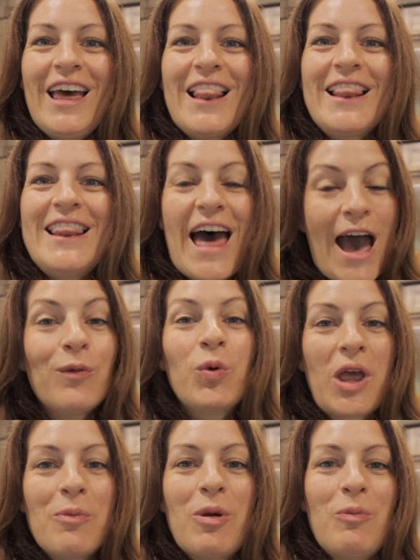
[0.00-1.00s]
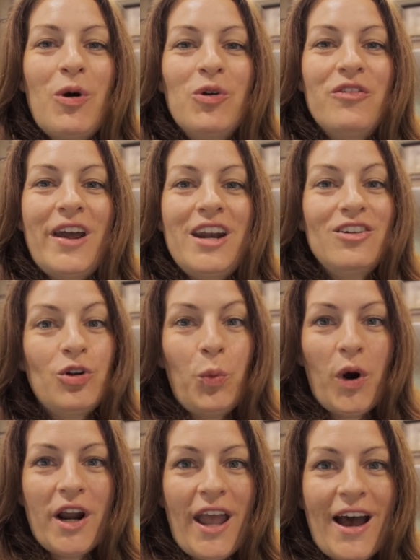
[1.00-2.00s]
that will get me motivated to
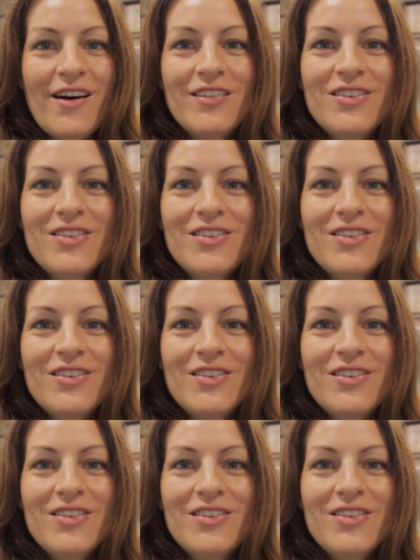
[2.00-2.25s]
work out.